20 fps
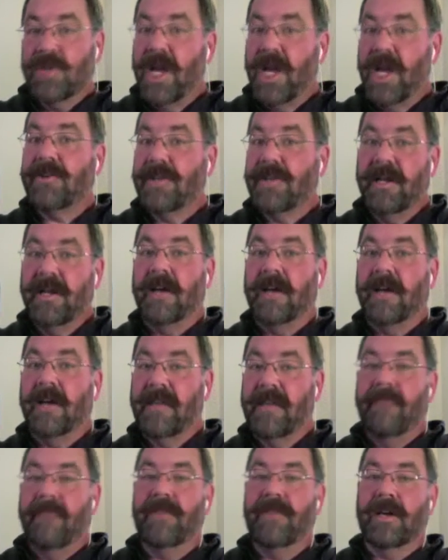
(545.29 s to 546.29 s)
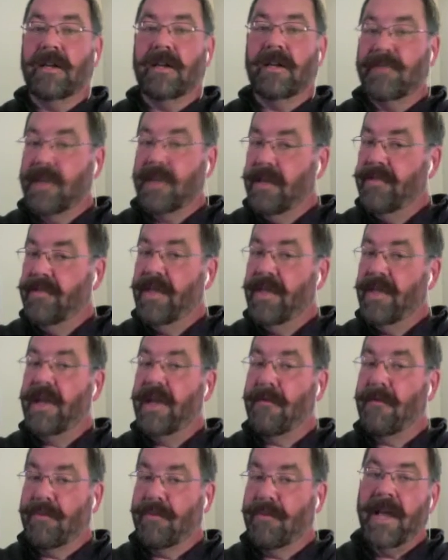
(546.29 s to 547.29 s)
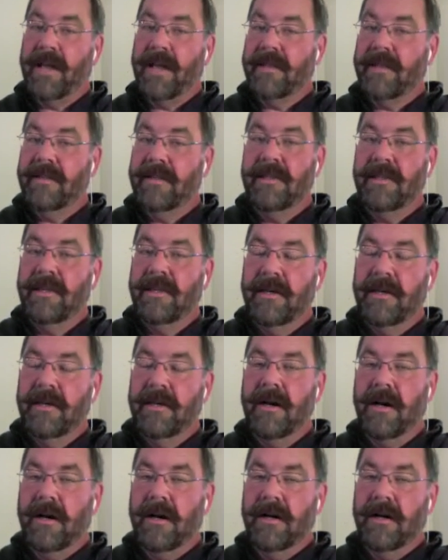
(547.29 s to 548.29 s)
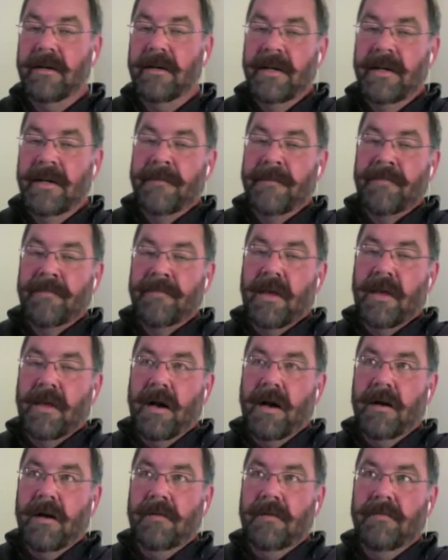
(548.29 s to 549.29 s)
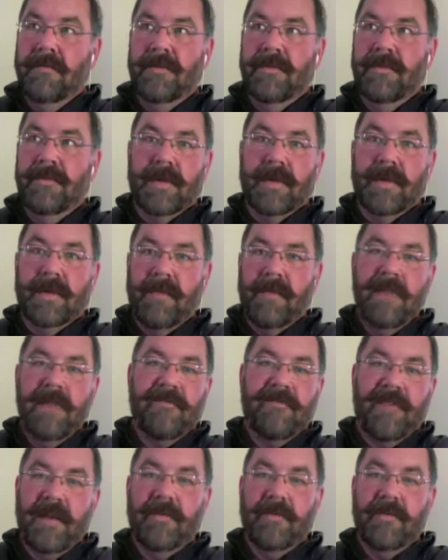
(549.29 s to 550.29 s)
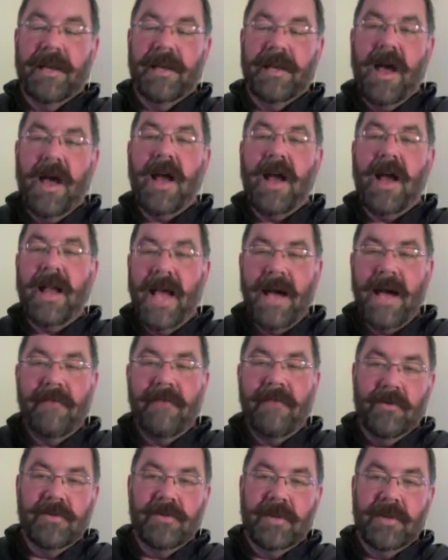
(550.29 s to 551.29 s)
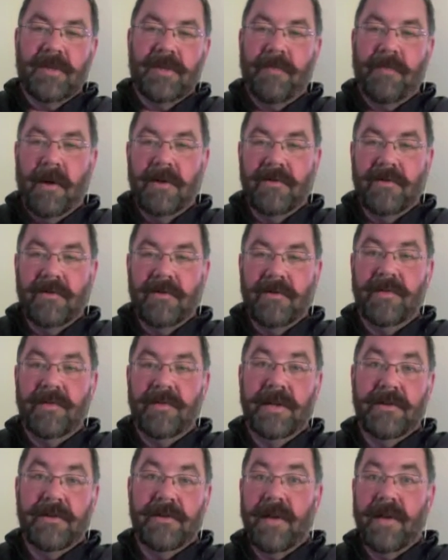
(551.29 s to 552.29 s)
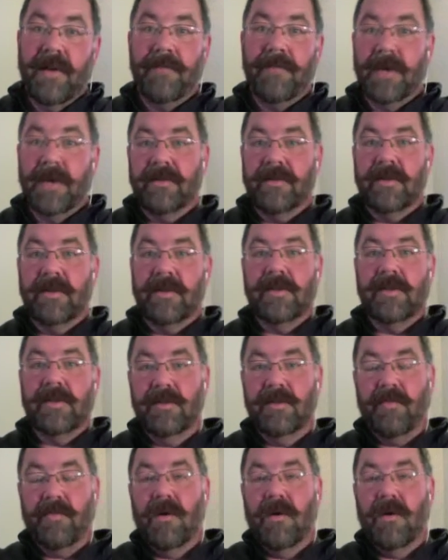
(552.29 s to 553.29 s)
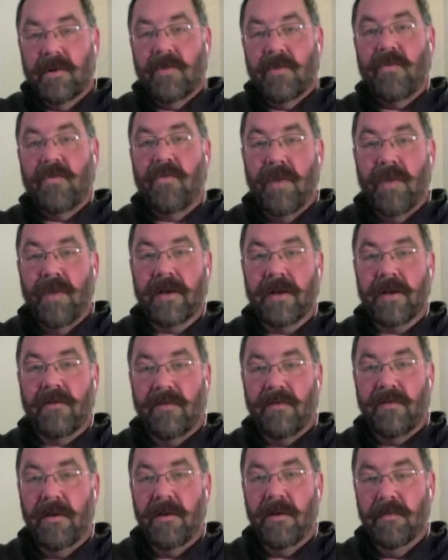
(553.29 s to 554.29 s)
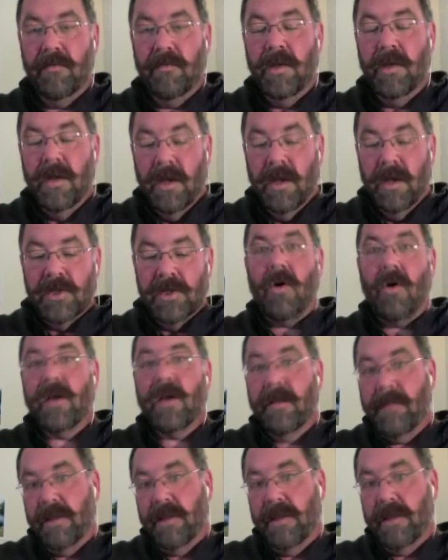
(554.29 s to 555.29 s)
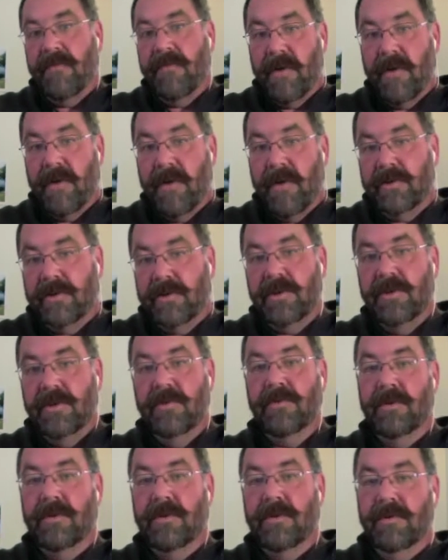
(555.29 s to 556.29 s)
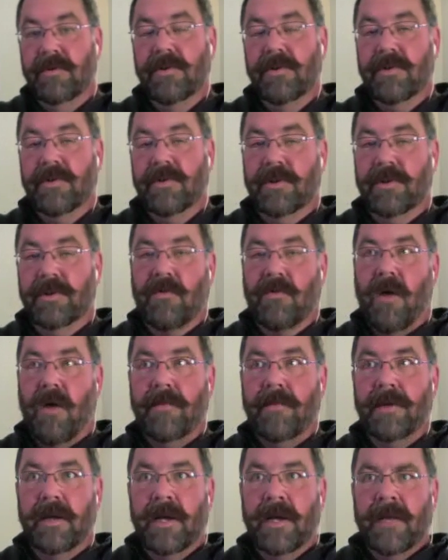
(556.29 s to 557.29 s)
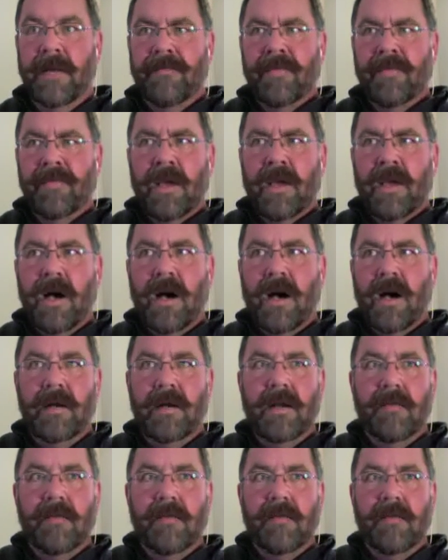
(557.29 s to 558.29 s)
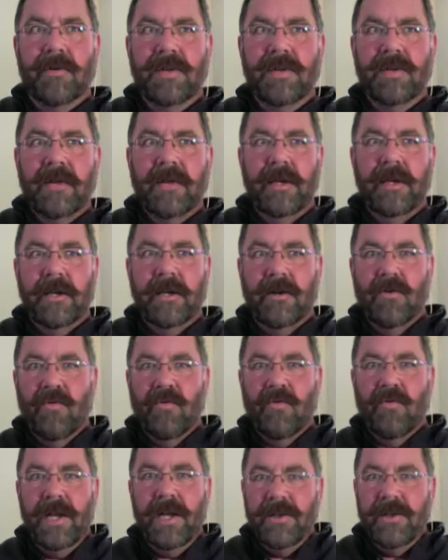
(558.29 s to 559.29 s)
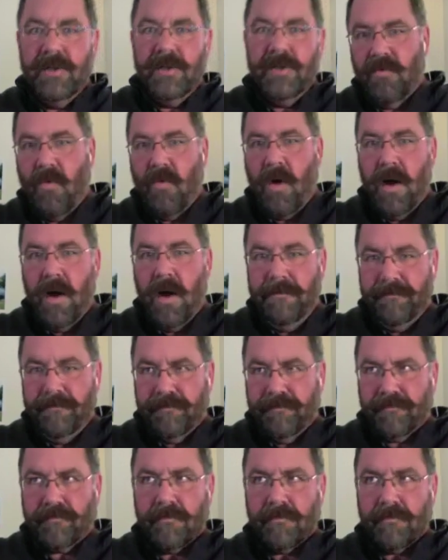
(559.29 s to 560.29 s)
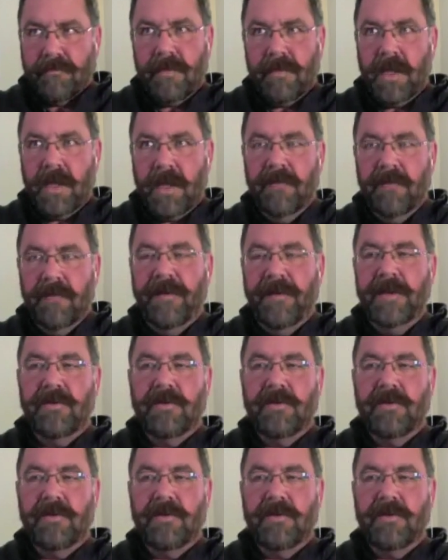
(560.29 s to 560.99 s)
which actually does have the clips, and they are protected. The McMahon family cannot have those expunged from the internet because this is part of a critical film talking about the very issues that you're describing. And a particularly egregious one, it